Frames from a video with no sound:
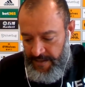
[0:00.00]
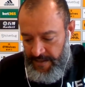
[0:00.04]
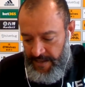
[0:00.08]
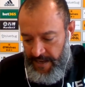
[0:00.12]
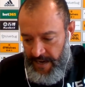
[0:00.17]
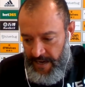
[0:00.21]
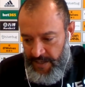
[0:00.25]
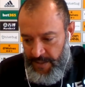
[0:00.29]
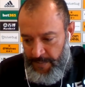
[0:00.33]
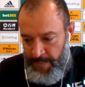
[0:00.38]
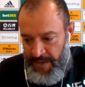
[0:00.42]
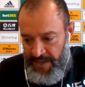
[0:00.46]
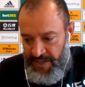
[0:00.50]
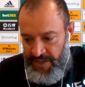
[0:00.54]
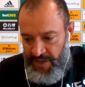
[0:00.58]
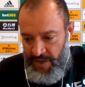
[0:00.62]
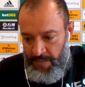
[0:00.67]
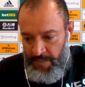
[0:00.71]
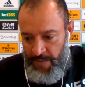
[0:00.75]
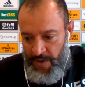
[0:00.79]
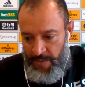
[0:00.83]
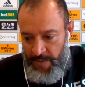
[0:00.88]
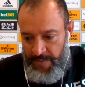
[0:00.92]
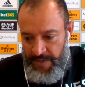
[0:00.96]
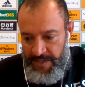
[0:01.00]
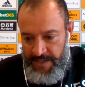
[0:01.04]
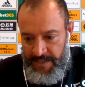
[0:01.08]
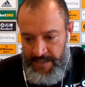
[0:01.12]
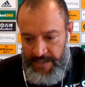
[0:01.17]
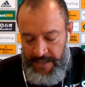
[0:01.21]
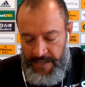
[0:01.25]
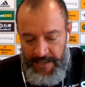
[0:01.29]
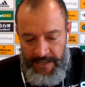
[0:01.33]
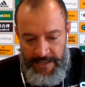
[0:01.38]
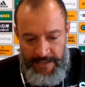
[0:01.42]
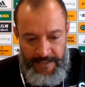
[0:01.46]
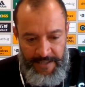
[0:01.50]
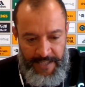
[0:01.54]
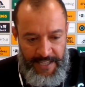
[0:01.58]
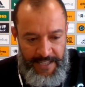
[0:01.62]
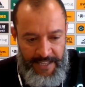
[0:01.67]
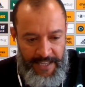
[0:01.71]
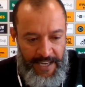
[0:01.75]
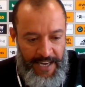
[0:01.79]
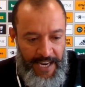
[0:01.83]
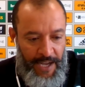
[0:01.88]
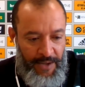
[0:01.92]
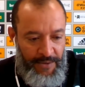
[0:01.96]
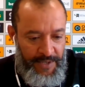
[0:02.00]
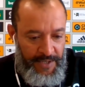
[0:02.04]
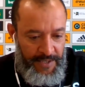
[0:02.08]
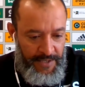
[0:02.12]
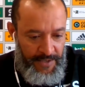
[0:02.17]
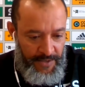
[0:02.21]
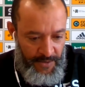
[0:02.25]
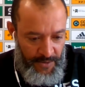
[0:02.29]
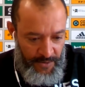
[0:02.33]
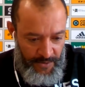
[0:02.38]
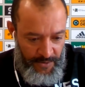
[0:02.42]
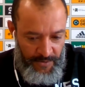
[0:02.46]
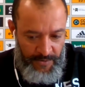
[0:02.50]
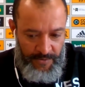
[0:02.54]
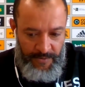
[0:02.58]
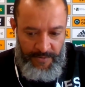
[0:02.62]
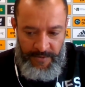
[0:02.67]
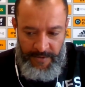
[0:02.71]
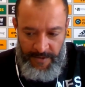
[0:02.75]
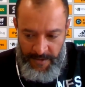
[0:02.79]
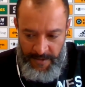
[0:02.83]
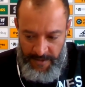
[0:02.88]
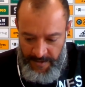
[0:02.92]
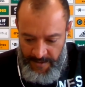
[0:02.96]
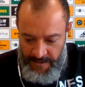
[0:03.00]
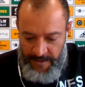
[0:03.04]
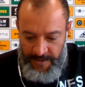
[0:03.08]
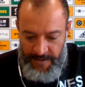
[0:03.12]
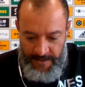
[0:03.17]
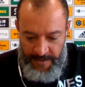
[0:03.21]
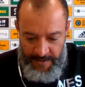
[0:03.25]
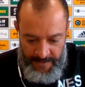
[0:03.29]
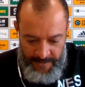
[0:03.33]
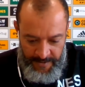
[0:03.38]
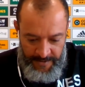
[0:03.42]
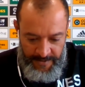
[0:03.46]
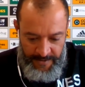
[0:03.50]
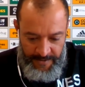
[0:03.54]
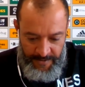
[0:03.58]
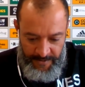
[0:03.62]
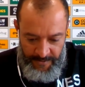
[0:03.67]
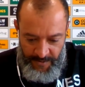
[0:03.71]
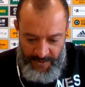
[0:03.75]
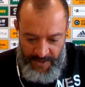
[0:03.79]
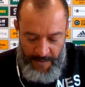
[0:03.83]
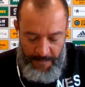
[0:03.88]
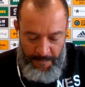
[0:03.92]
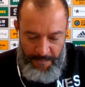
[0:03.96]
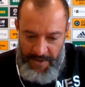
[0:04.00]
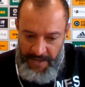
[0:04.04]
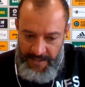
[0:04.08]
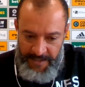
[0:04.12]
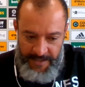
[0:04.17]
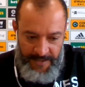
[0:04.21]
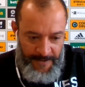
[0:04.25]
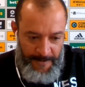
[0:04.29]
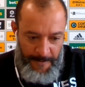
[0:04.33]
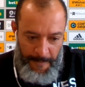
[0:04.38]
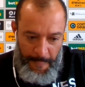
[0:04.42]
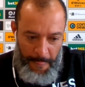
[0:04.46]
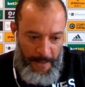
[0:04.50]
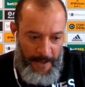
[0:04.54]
there are special moments that allows us to compete.